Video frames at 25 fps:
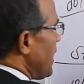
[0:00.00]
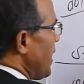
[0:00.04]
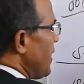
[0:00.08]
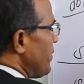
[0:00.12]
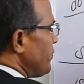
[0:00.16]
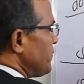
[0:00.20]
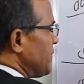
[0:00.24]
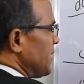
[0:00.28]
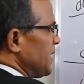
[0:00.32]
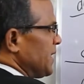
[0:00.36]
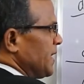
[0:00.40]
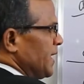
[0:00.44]

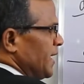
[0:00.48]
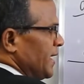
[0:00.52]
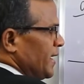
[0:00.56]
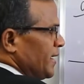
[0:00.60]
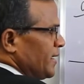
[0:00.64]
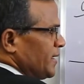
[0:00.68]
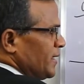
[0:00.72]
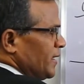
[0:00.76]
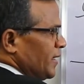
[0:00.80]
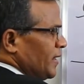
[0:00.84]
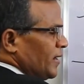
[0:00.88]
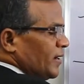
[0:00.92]
after
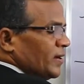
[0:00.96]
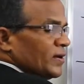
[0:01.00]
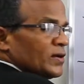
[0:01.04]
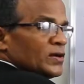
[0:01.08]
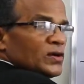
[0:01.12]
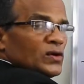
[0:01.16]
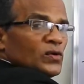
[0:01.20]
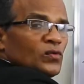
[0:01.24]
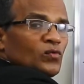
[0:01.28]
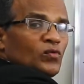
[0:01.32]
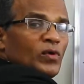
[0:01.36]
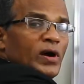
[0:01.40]
that,
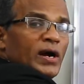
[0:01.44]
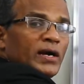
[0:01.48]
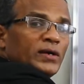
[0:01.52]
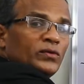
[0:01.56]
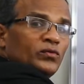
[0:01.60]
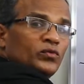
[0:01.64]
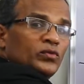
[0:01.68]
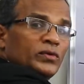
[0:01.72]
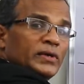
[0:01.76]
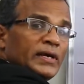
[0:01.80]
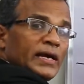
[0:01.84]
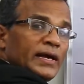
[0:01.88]
what
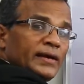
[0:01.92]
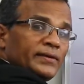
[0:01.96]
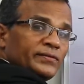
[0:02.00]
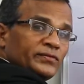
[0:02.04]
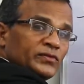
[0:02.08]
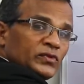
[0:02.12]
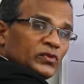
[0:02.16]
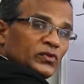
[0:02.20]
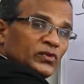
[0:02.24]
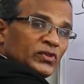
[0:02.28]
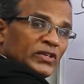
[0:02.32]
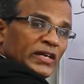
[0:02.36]
we have
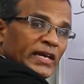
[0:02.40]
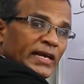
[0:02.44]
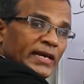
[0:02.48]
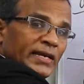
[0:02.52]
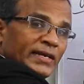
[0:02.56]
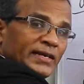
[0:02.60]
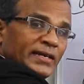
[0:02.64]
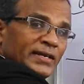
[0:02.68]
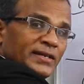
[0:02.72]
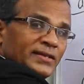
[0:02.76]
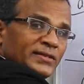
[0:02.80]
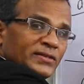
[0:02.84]
to
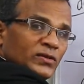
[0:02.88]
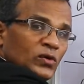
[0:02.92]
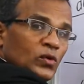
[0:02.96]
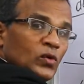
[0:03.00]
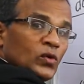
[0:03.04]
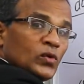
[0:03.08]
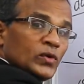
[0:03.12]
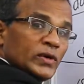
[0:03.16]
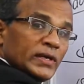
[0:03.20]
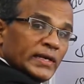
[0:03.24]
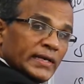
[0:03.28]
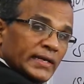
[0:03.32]
take is
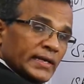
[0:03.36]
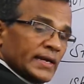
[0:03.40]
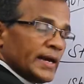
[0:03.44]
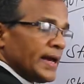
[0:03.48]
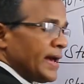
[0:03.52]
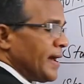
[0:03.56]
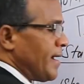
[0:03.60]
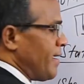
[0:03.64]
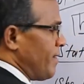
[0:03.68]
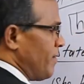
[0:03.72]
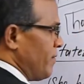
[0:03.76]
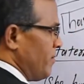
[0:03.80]
only
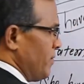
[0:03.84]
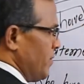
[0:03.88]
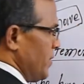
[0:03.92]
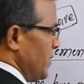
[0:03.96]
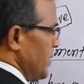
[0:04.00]
have.